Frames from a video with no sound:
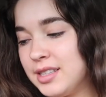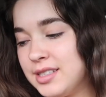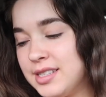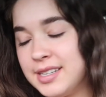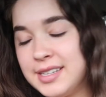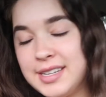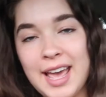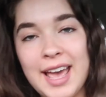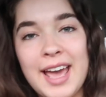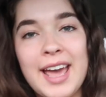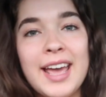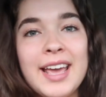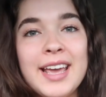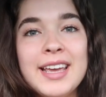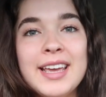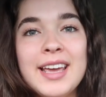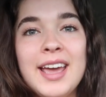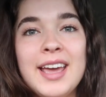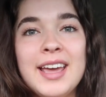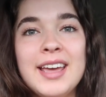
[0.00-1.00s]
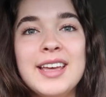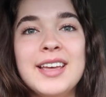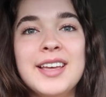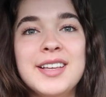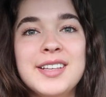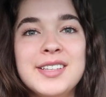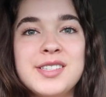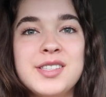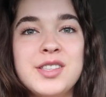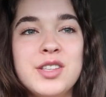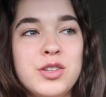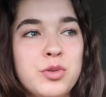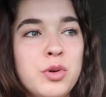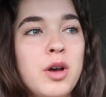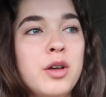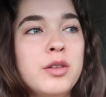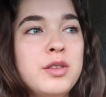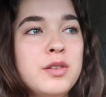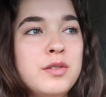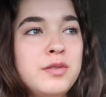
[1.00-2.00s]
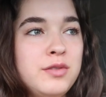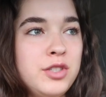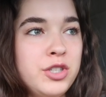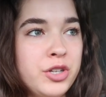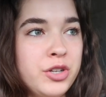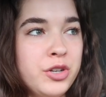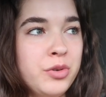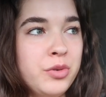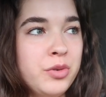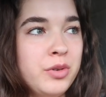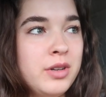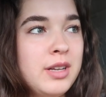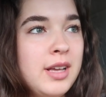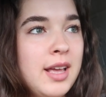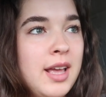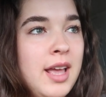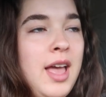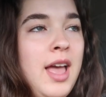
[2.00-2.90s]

today is the 12th of June,